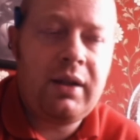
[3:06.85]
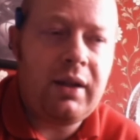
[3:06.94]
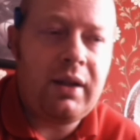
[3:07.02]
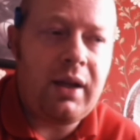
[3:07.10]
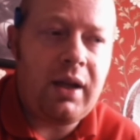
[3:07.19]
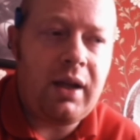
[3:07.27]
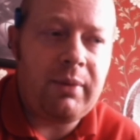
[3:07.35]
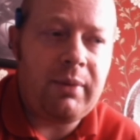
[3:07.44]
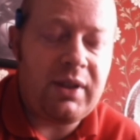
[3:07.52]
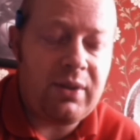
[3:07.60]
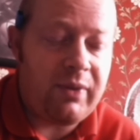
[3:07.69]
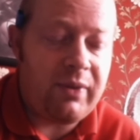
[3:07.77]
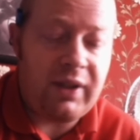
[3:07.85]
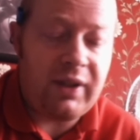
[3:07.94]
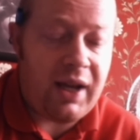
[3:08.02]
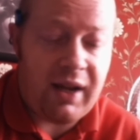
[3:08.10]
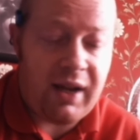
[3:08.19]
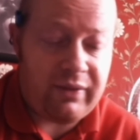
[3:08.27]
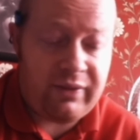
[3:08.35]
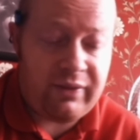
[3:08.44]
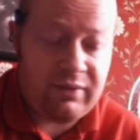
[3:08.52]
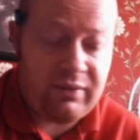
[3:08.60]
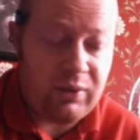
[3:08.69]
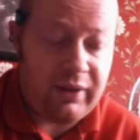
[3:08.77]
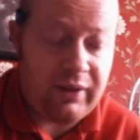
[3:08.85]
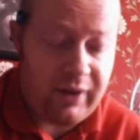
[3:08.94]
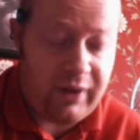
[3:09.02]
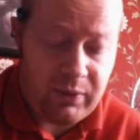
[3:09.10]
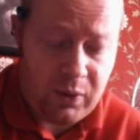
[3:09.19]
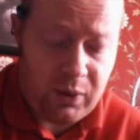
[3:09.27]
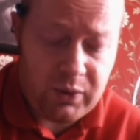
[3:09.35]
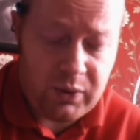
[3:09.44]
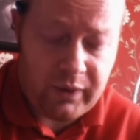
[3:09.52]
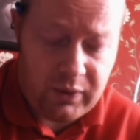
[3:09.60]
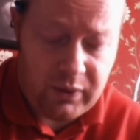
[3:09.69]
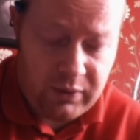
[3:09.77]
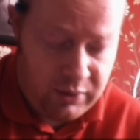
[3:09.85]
And it's something that I've really found useful.